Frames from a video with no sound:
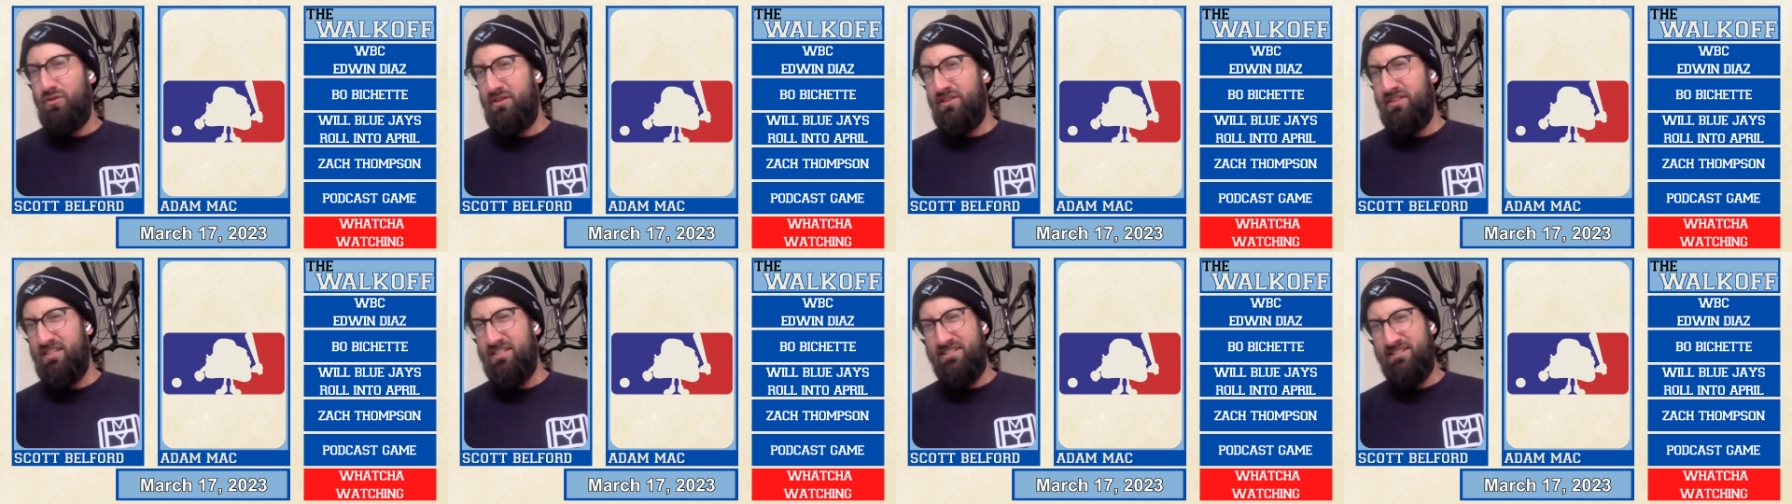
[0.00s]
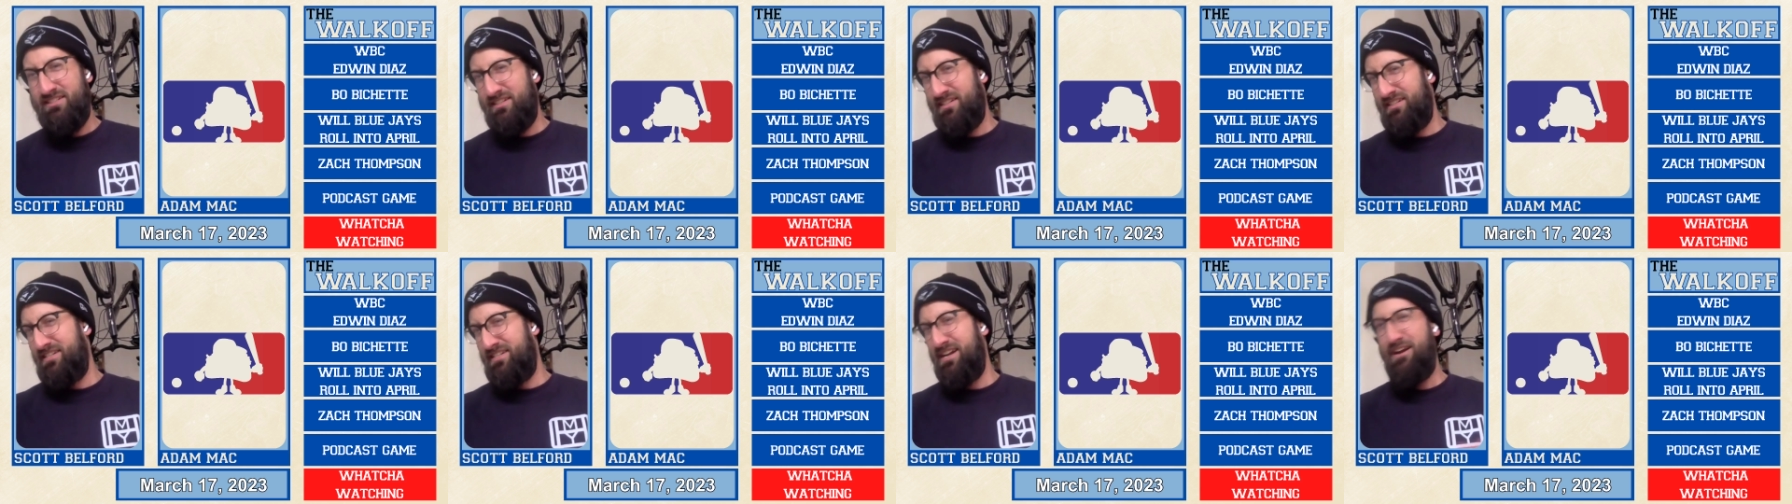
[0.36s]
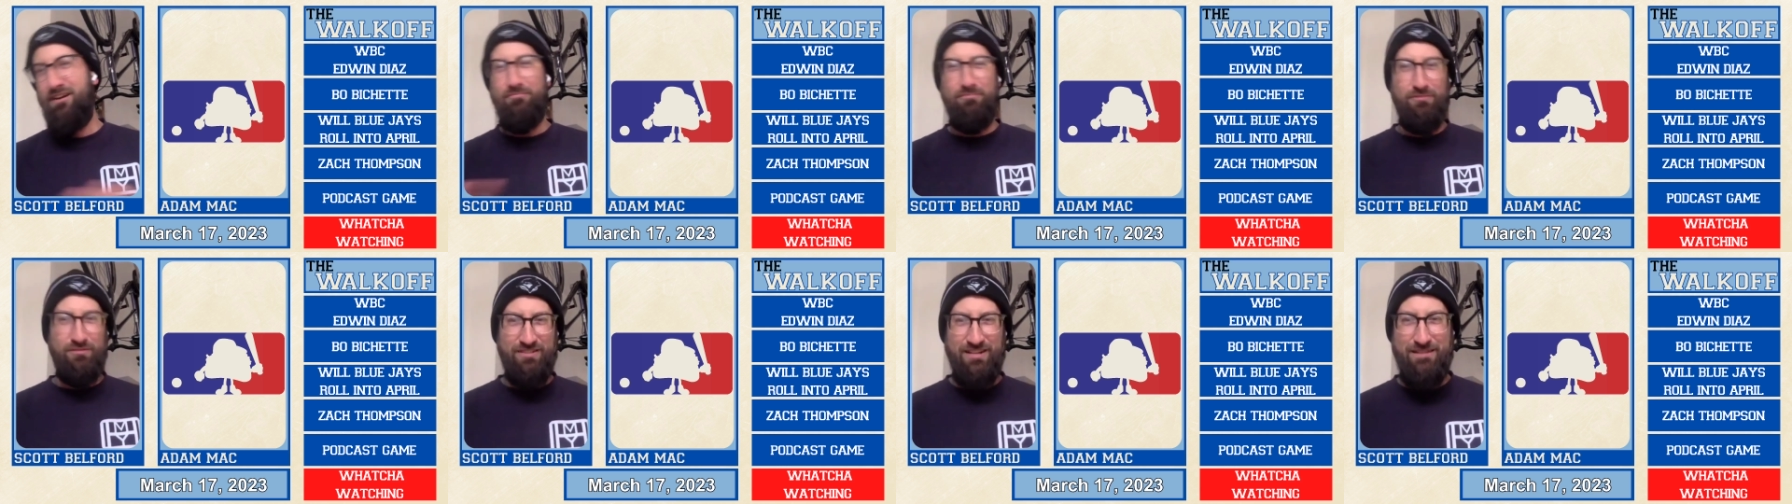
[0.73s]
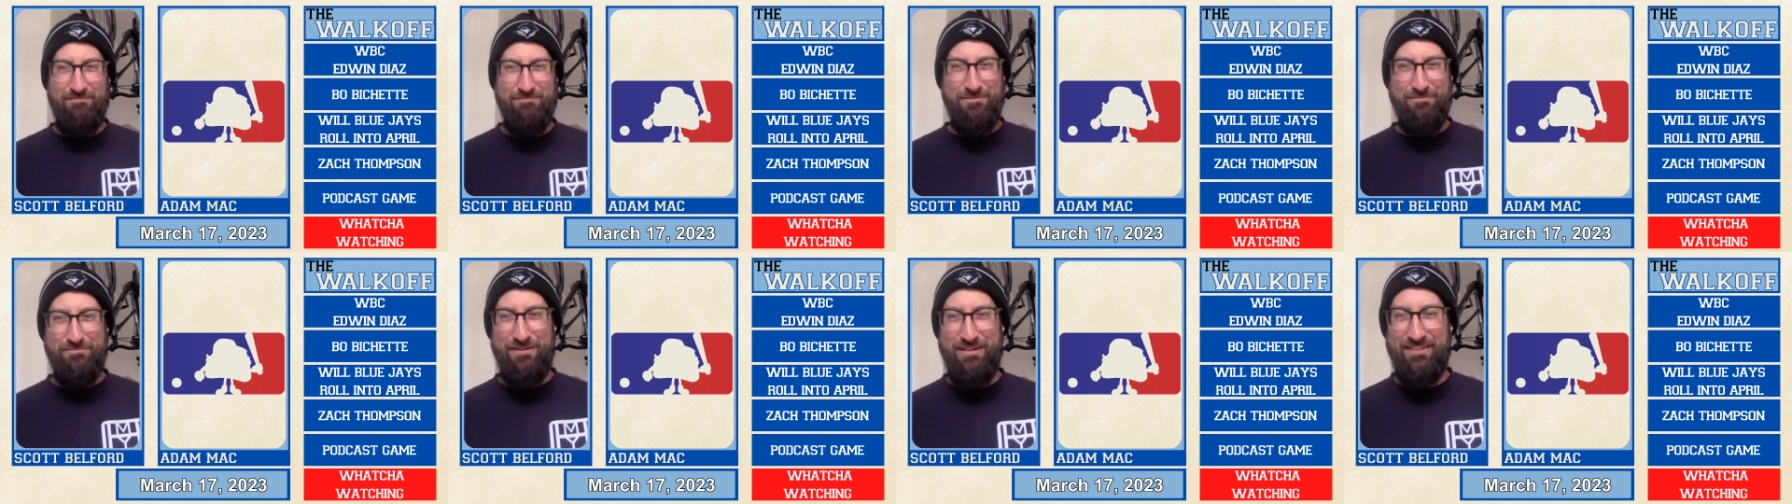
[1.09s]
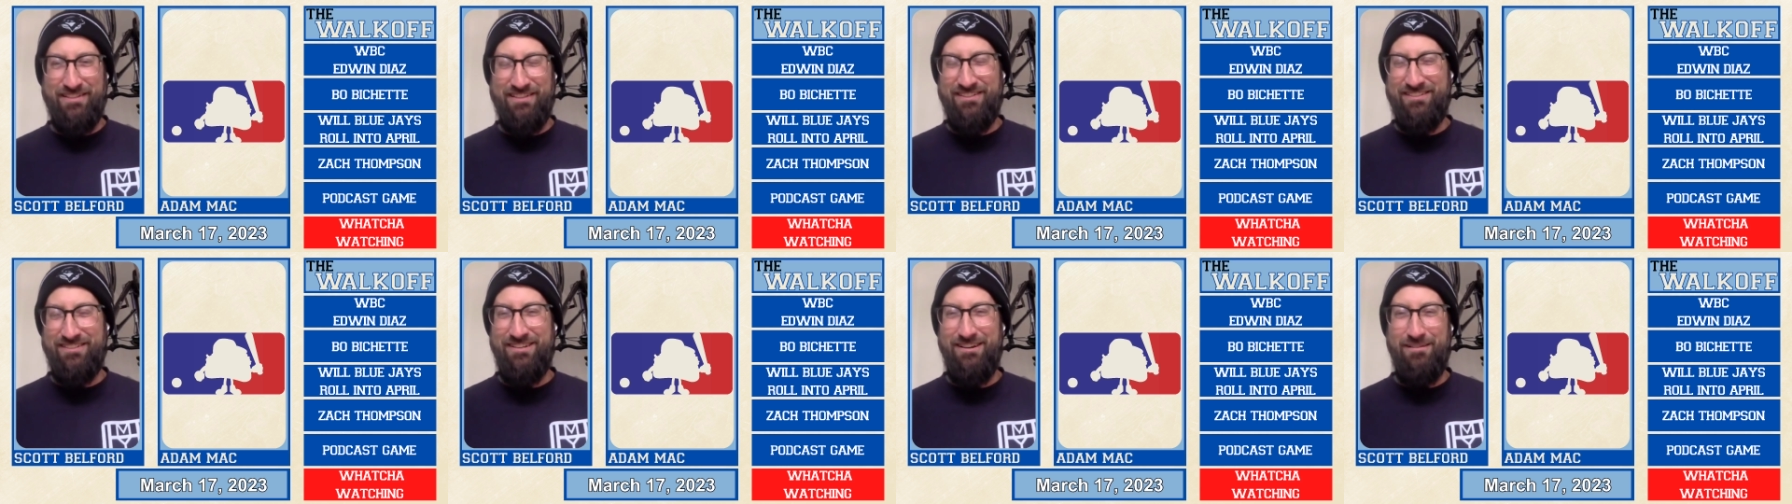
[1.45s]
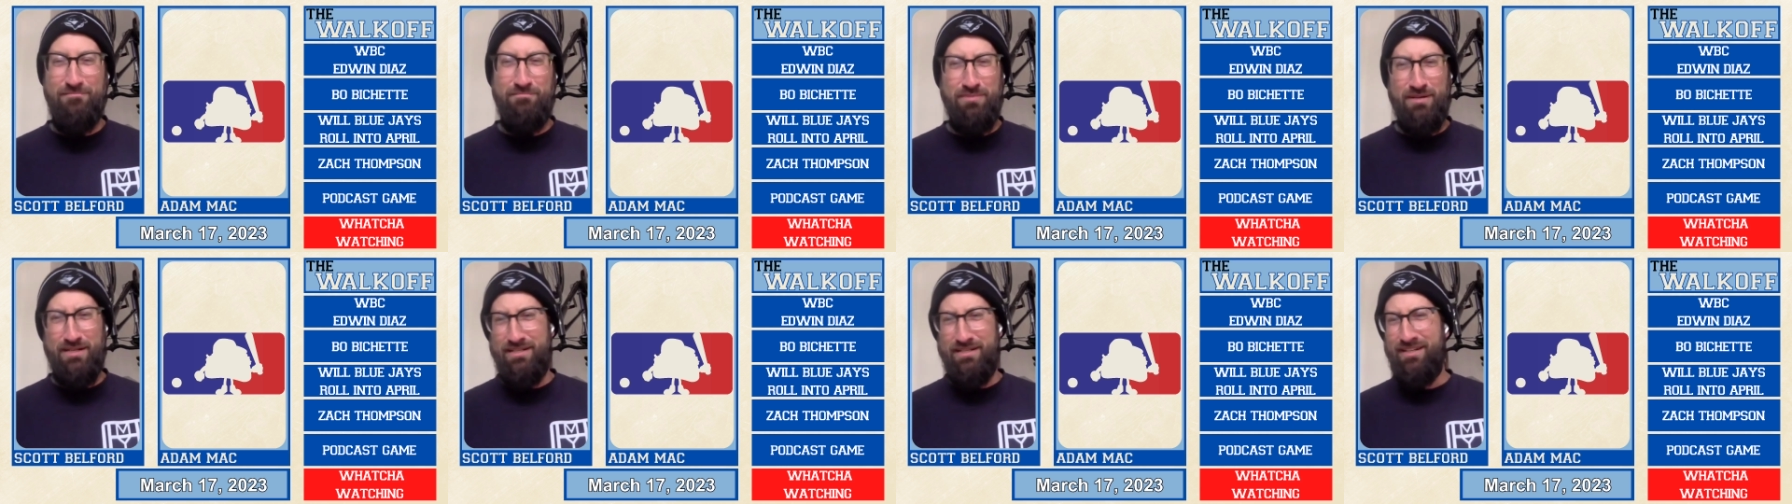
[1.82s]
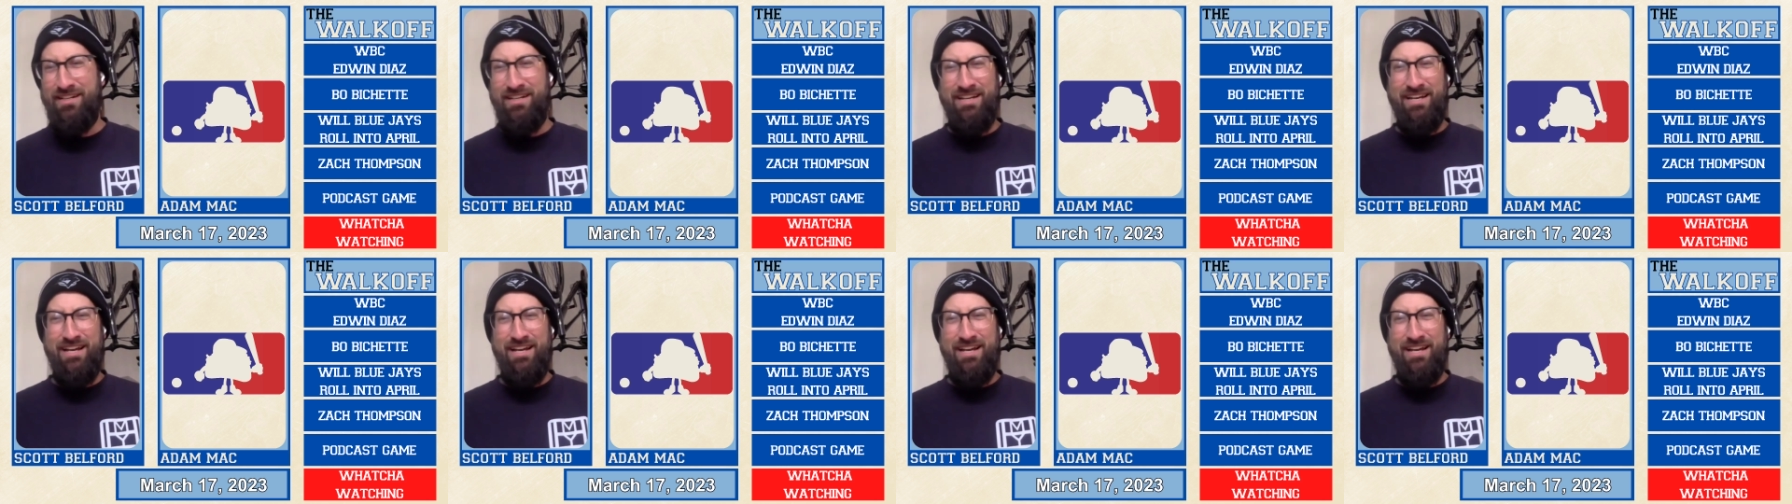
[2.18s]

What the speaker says: this is a terrible time to bring this up, but